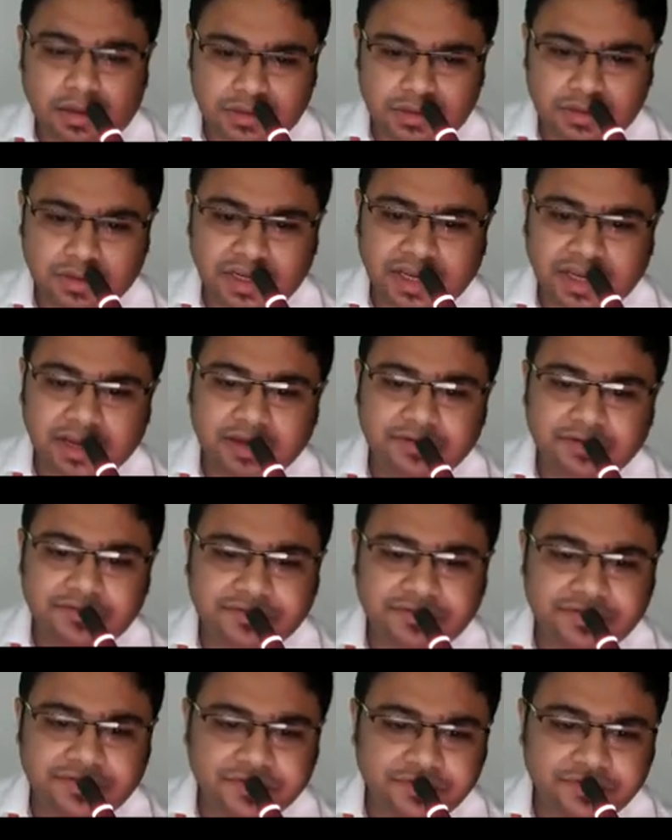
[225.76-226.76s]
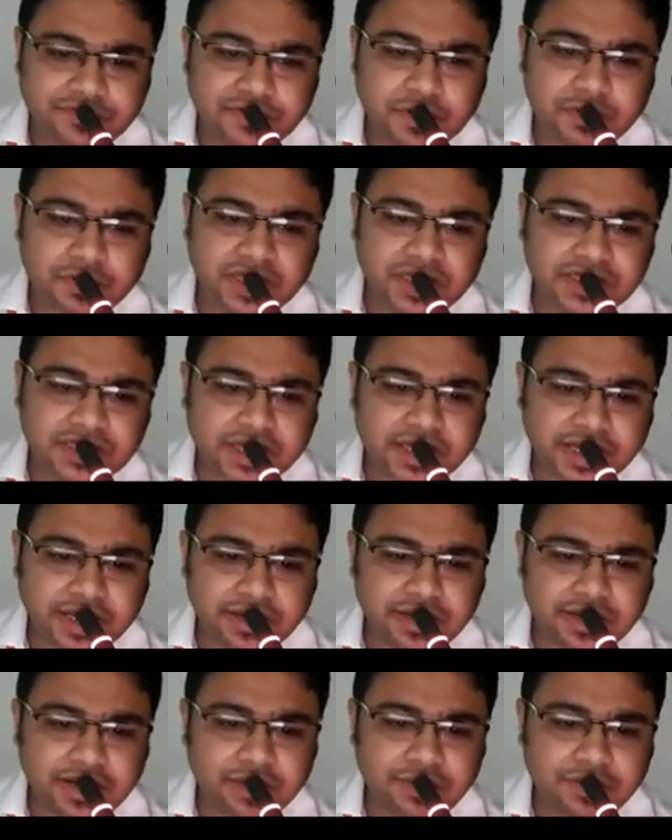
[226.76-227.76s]
So here from this
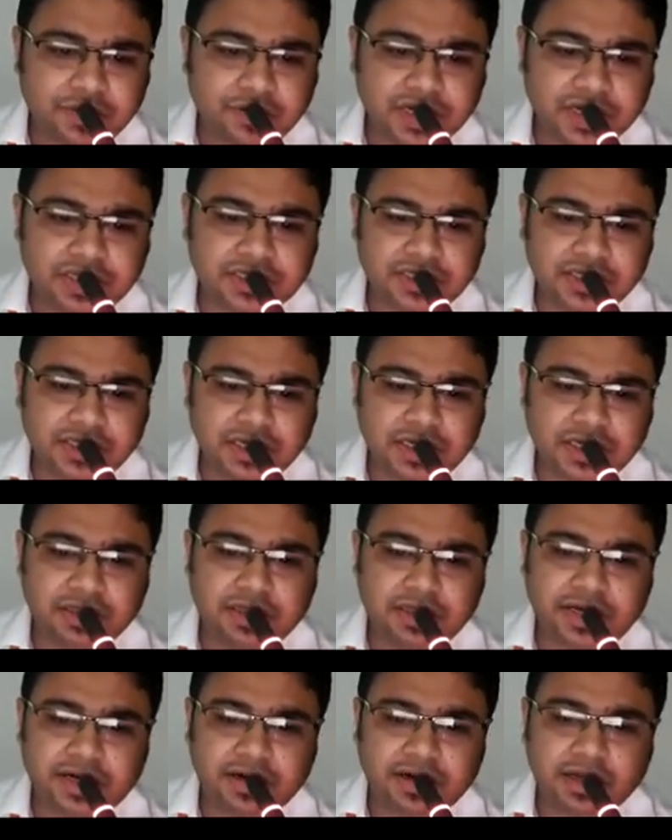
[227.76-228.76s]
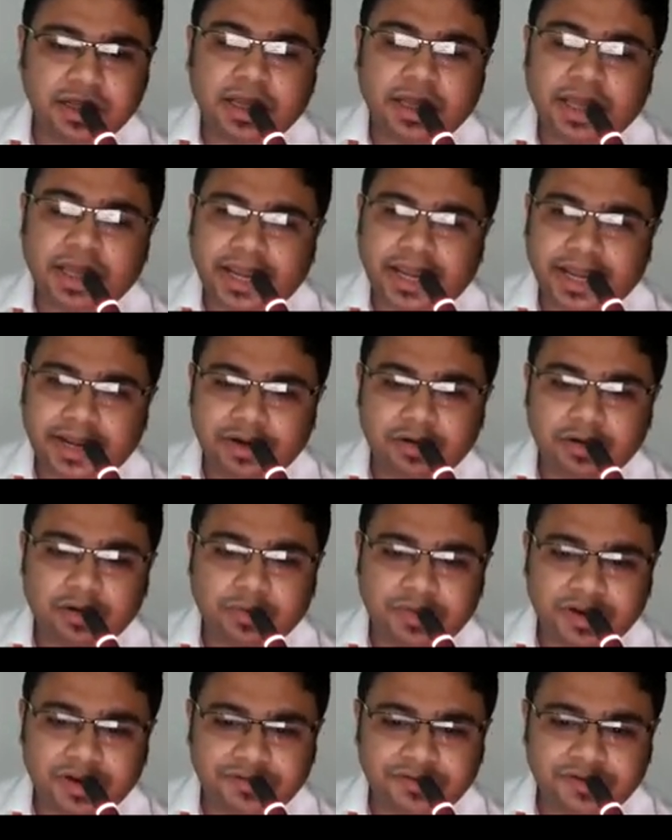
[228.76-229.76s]
diagram, you can see that NO
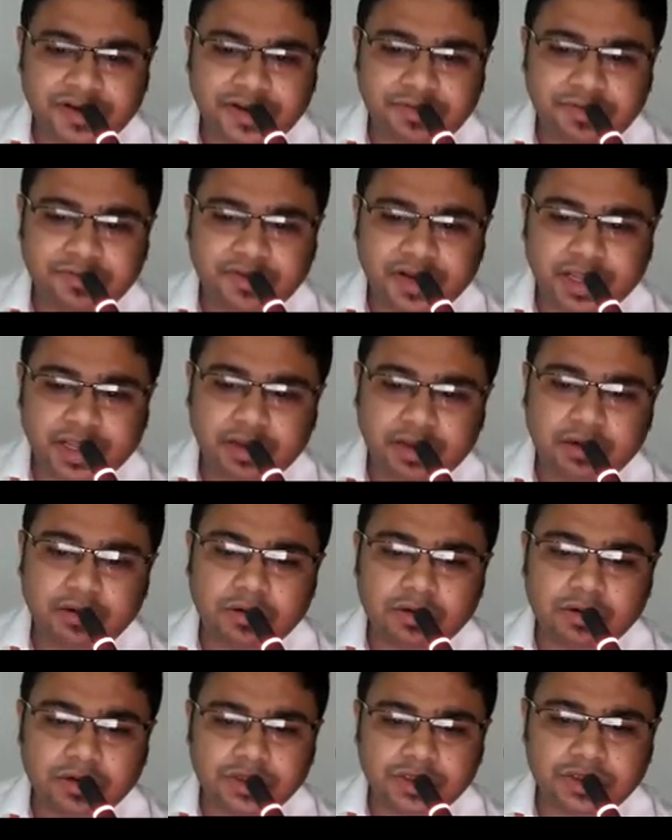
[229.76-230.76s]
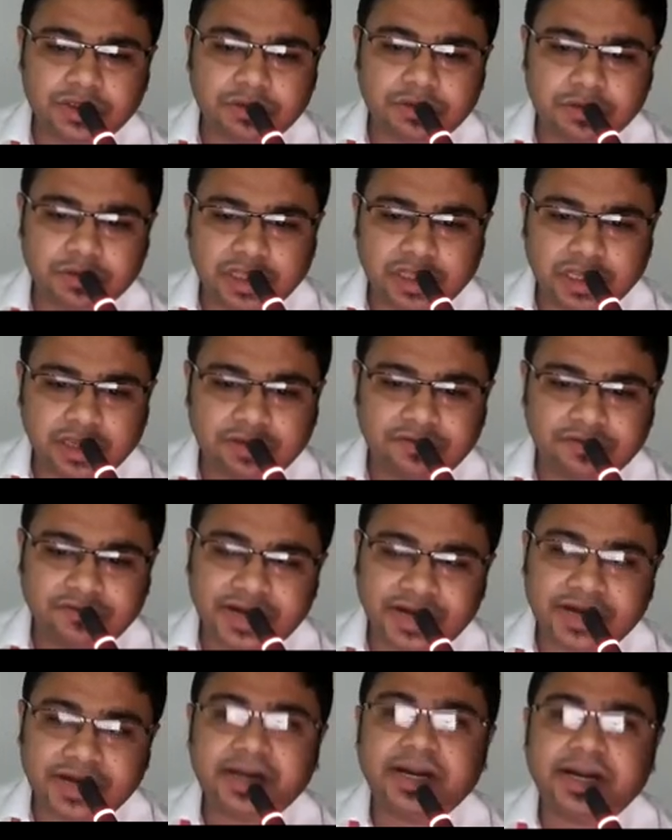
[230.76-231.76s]
preferably goes to the
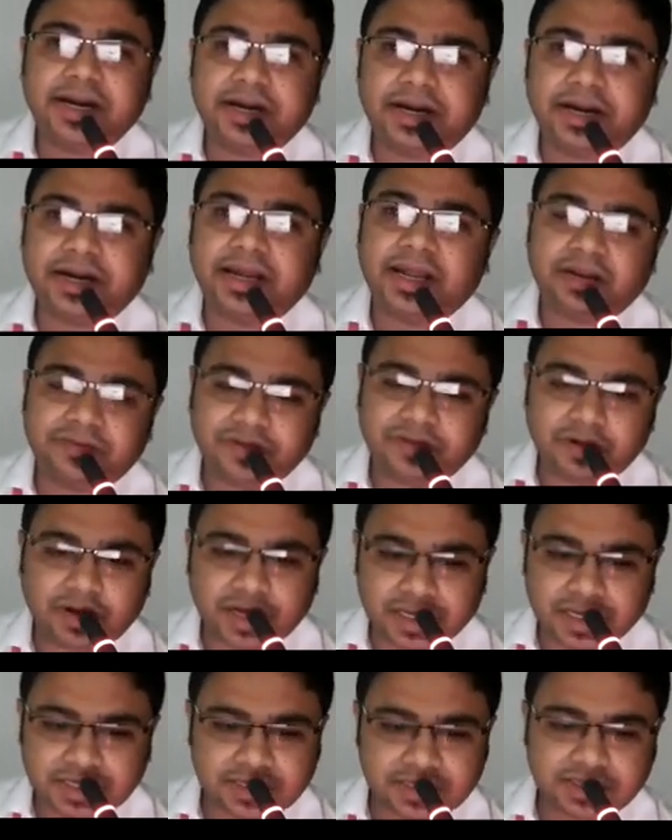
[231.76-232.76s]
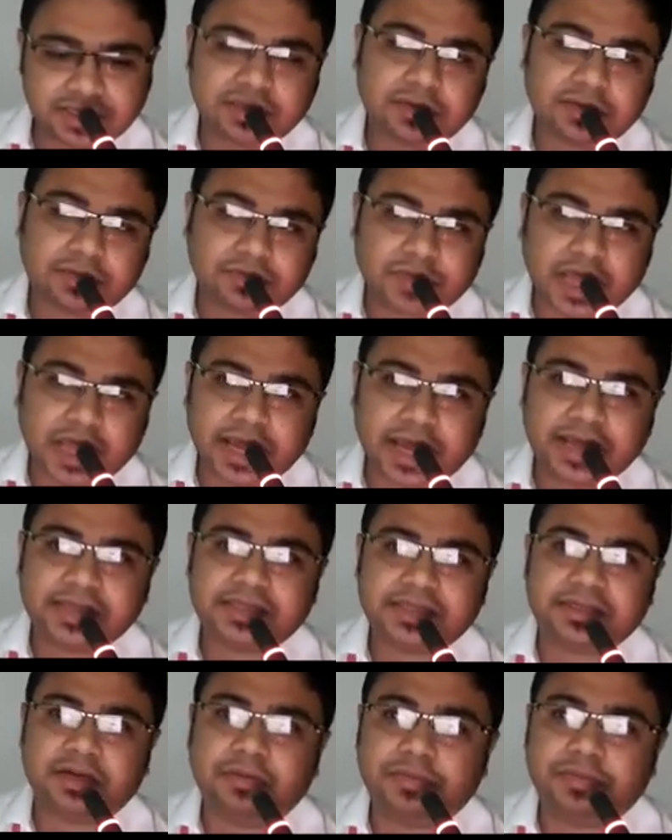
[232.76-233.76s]
ventilated alveolus as
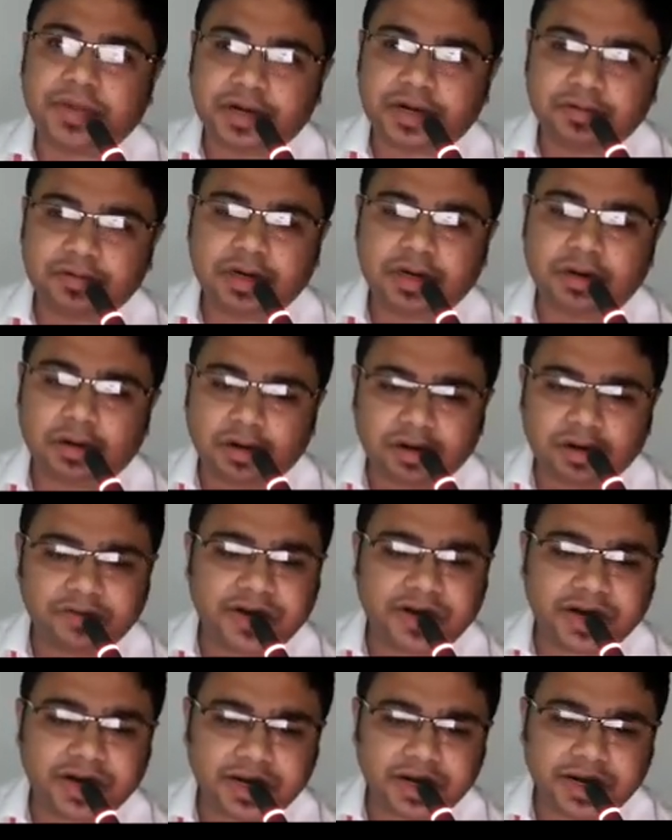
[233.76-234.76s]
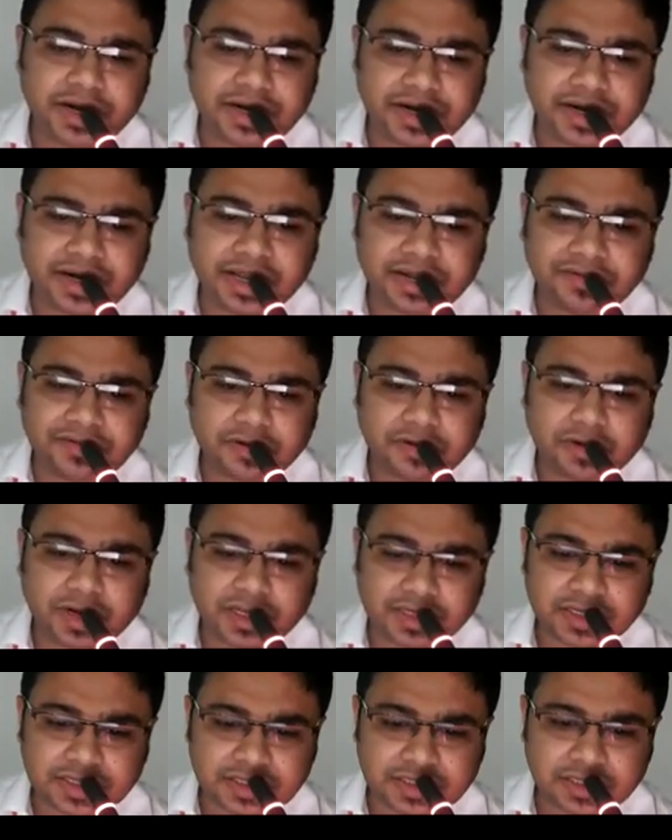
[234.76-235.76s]
compared to a non-ventilated
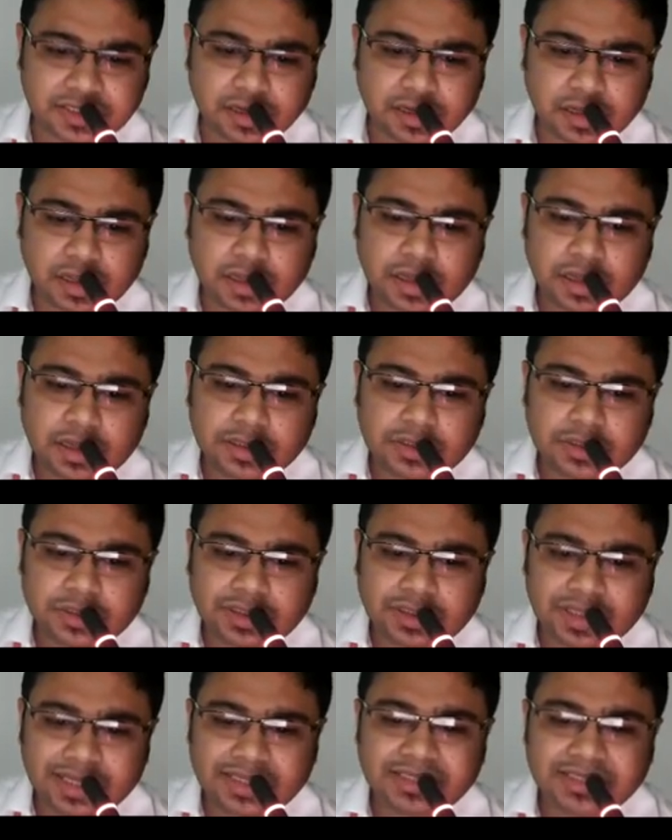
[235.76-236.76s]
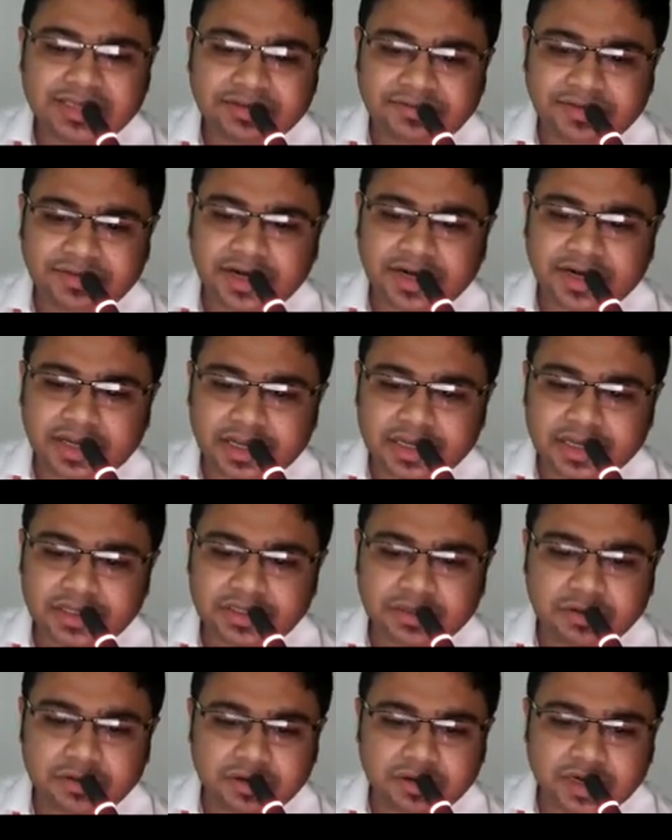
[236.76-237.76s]
alveolus. So this effect
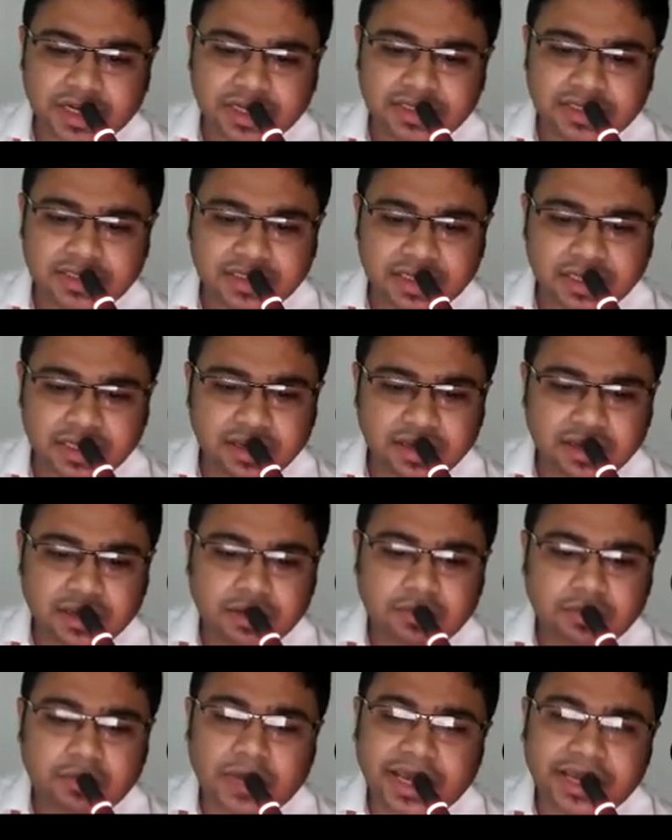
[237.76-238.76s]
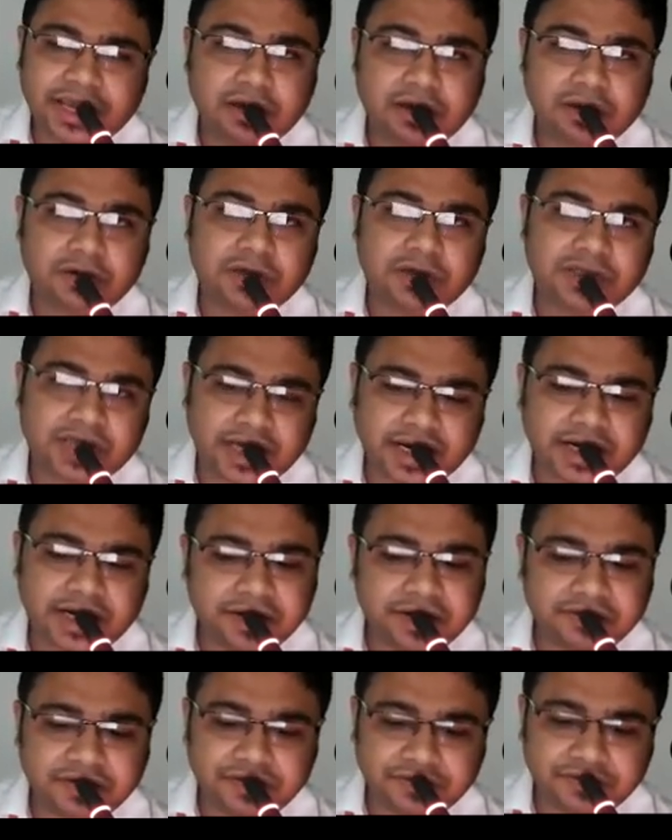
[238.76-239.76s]
is known as the
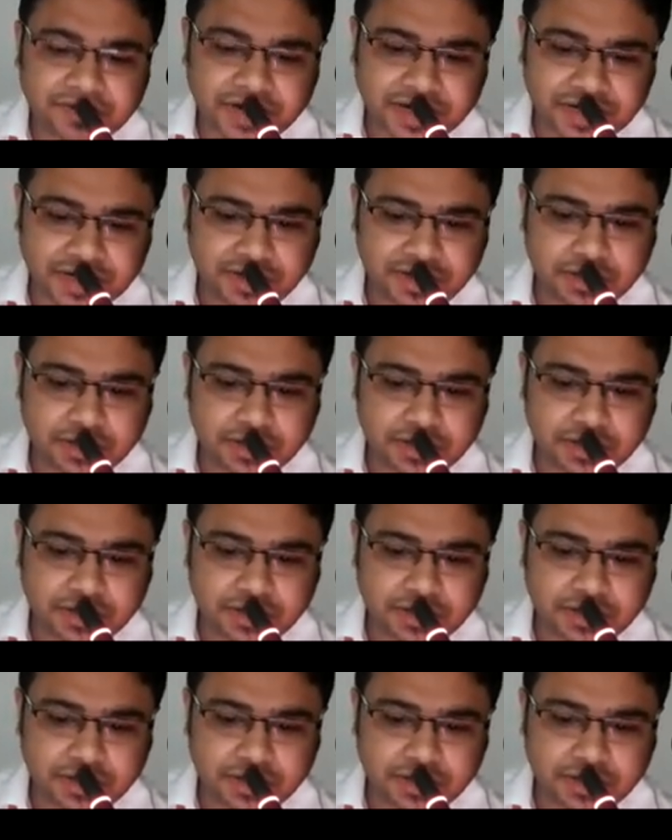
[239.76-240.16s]
microselective effect.